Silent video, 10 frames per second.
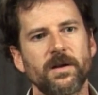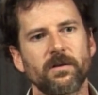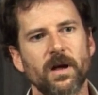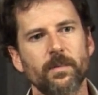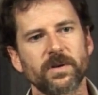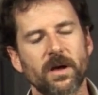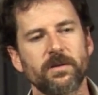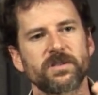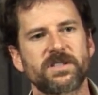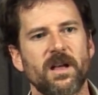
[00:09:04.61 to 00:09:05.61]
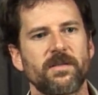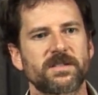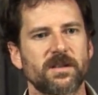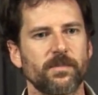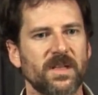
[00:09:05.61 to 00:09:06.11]
and you're able to understand
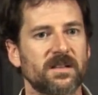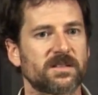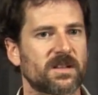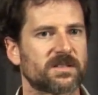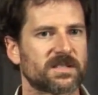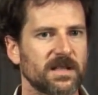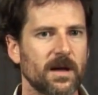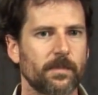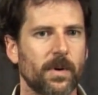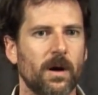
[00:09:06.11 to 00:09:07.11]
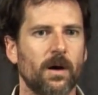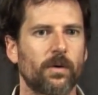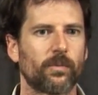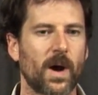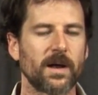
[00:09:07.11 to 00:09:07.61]
that something is a slip,
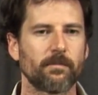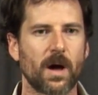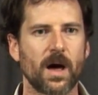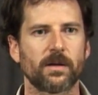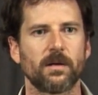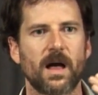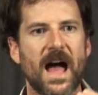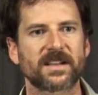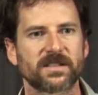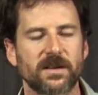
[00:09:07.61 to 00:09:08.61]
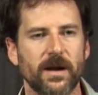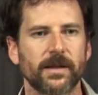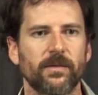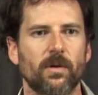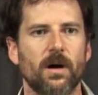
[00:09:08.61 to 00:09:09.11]
right model,
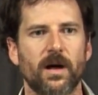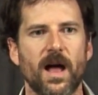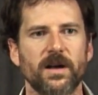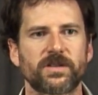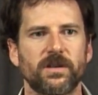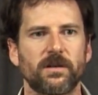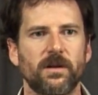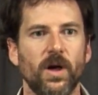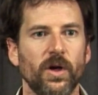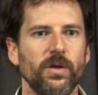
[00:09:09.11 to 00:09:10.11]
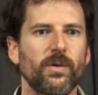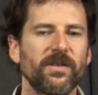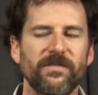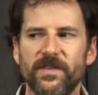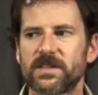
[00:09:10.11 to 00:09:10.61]
accidentally wrong action, you
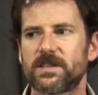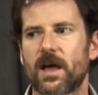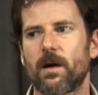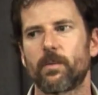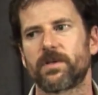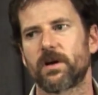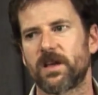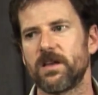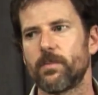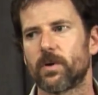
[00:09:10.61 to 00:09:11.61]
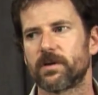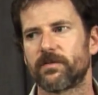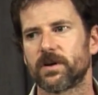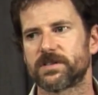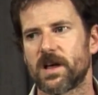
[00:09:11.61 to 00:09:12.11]
can fix that with our keyboard,
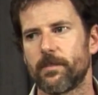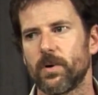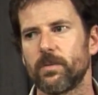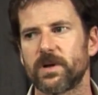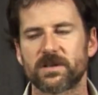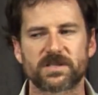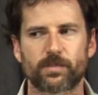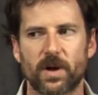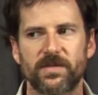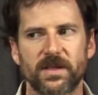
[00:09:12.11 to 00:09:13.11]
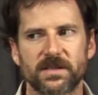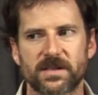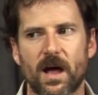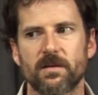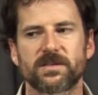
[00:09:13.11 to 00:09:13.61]
for example. We could spread things
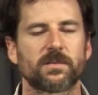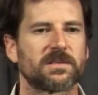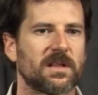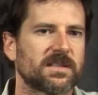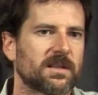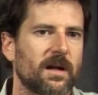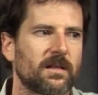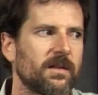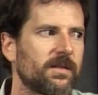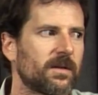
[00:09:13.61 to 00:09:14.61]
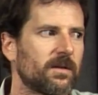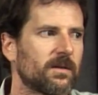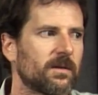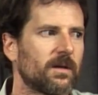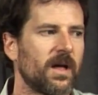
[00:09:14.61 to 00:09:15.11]
out so it's less likely that
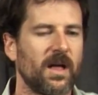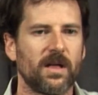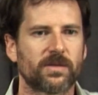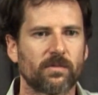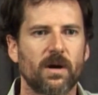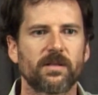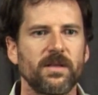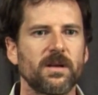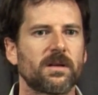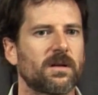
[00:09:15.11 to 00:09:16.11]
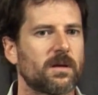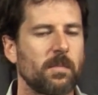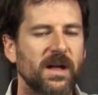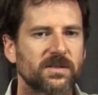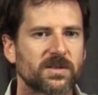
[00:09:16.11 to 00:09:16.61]
you'll hit the wrong thing. You can
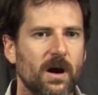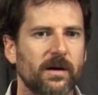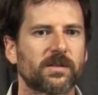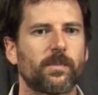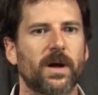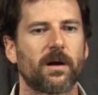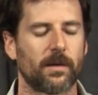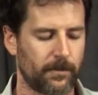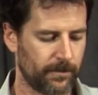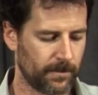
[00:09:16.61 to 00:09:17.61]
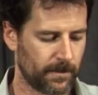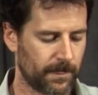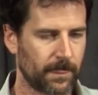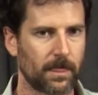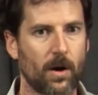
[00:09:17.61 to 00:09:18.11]
make the targets bigger.
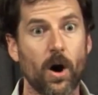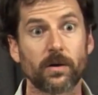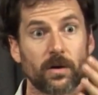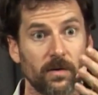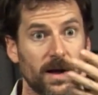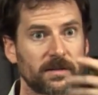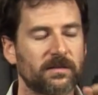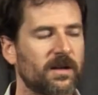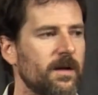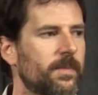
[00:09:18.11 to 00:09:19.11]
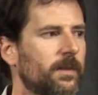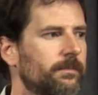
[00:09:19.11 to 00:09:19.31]
Autocorrect in typing.